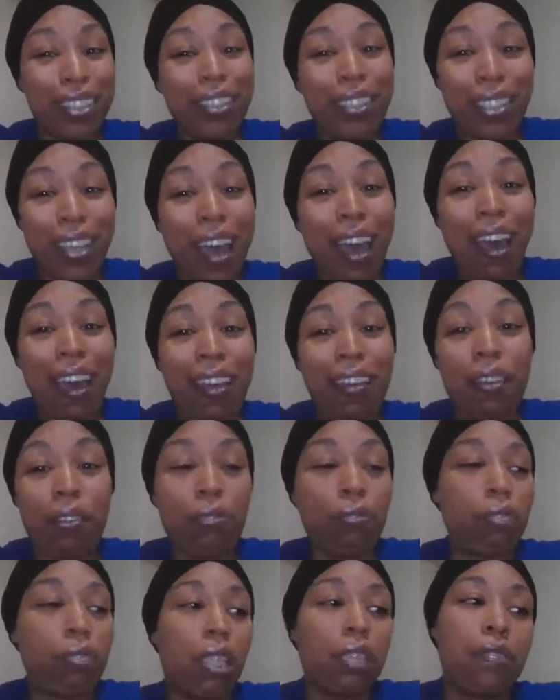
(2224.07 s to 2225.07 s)
she got
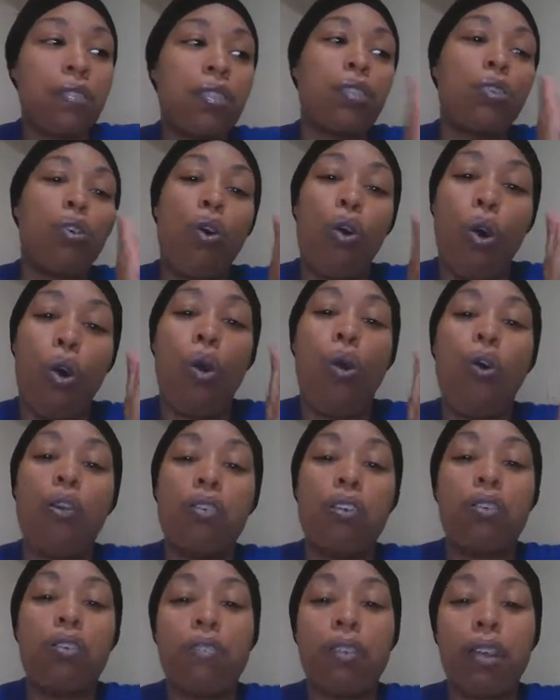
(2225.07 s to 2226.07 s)
those gifts all
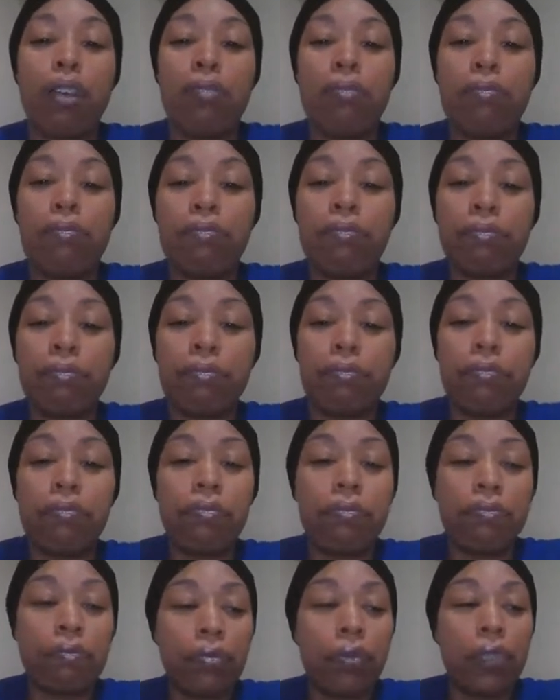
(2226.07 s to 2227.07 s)
year round.
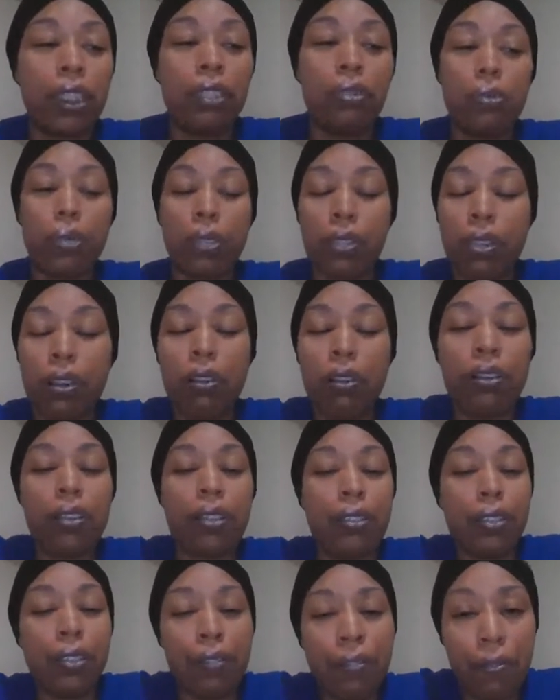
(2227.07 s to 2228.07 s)
She worked hard
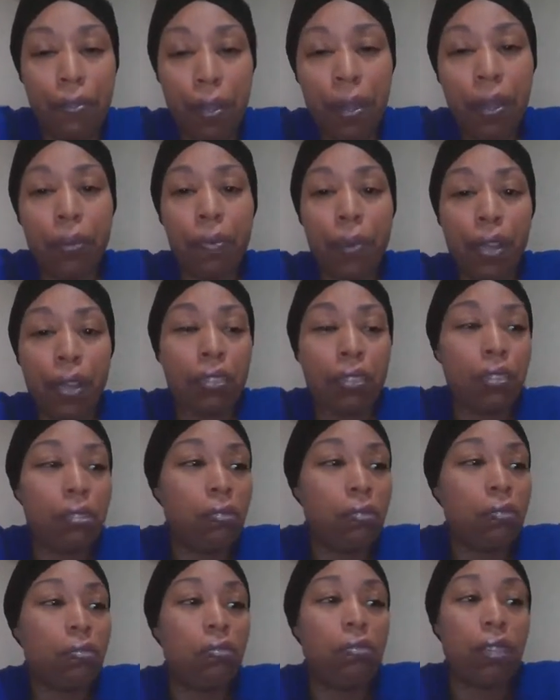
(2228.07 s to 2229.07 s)
and did very well in
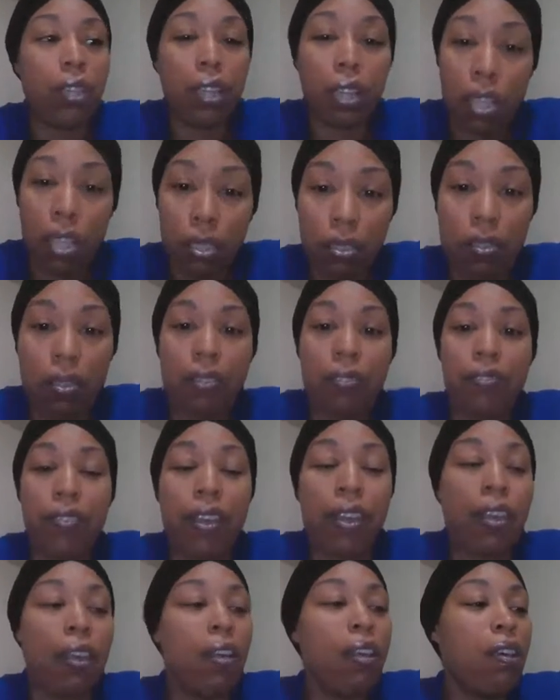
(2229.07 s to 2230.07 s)
school and deserved
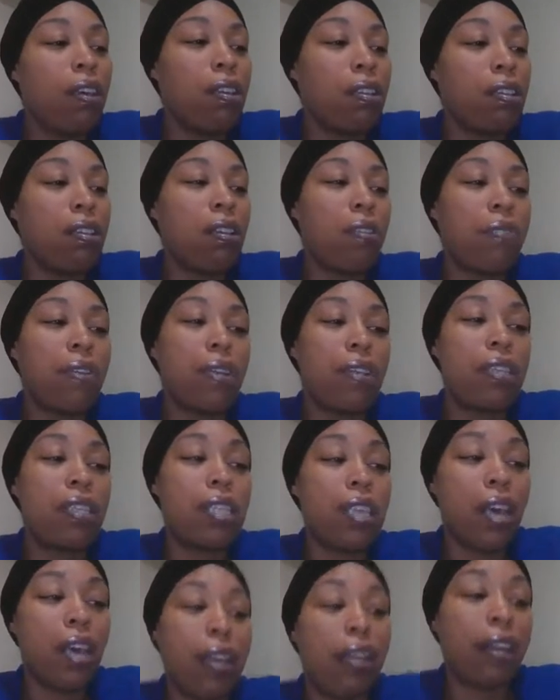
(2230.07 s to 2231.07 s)
it. So, in
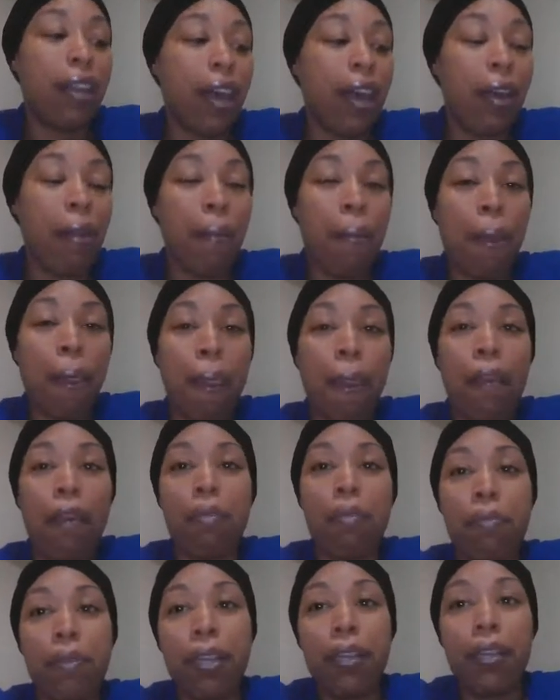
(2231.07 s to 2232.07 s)
saying that,
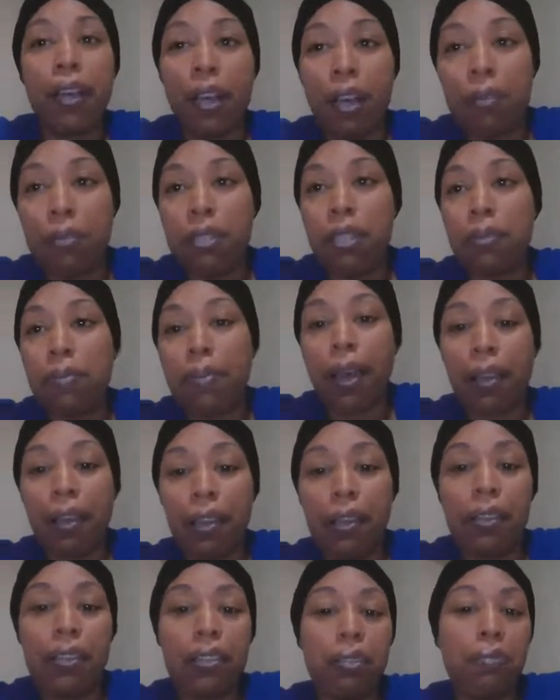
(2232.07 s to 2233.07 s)
when it comes to my
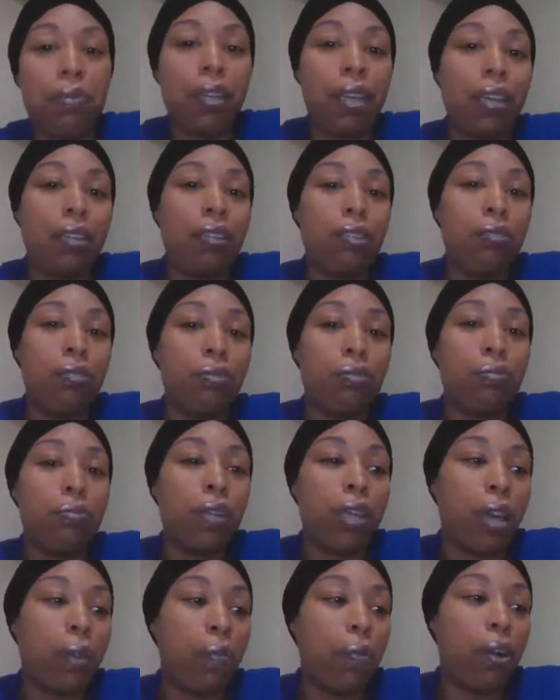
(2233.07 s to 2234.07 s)
kids, when
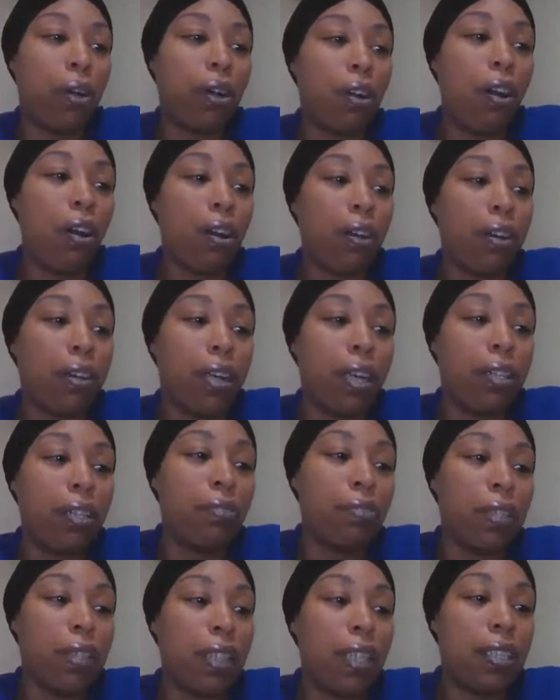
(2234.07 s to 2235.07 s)
they work hard and they
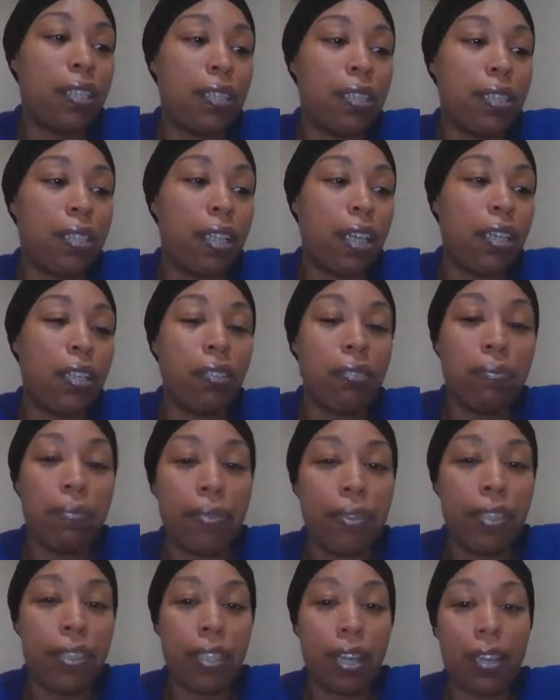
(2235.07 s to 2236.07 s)
do the things that they do,
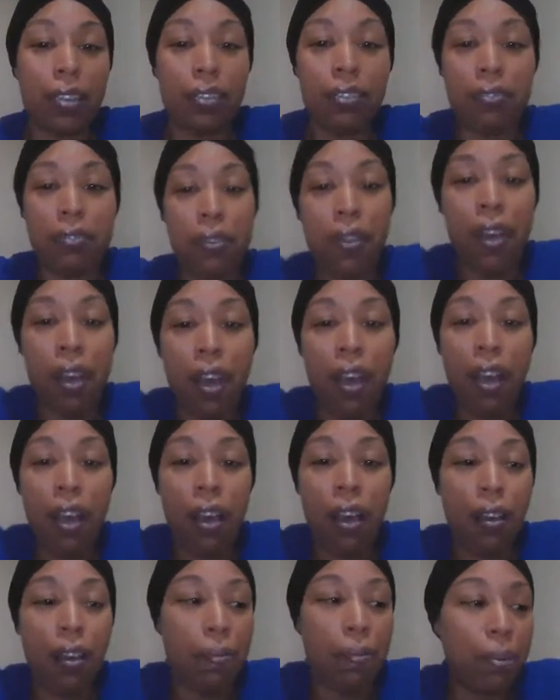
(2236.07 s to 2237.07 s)
because I do
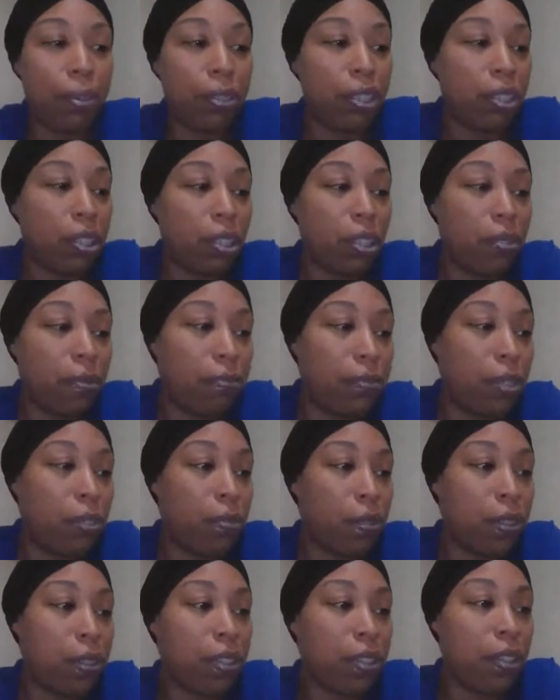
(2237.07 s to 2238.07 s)
push them
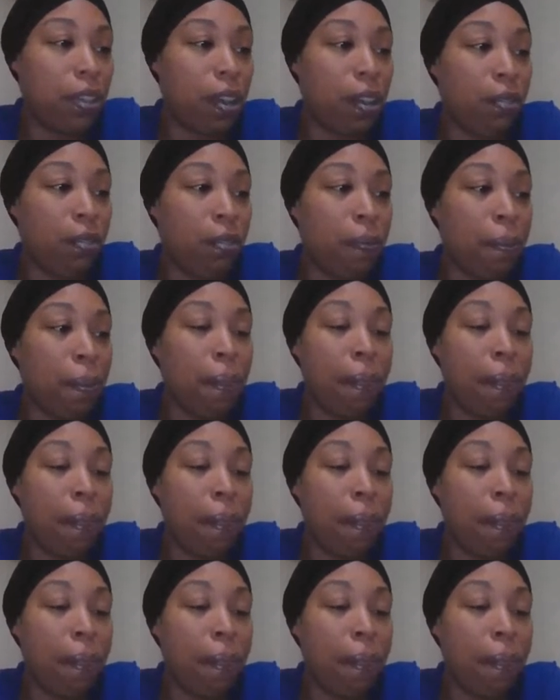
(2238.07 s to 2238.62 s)
to excel,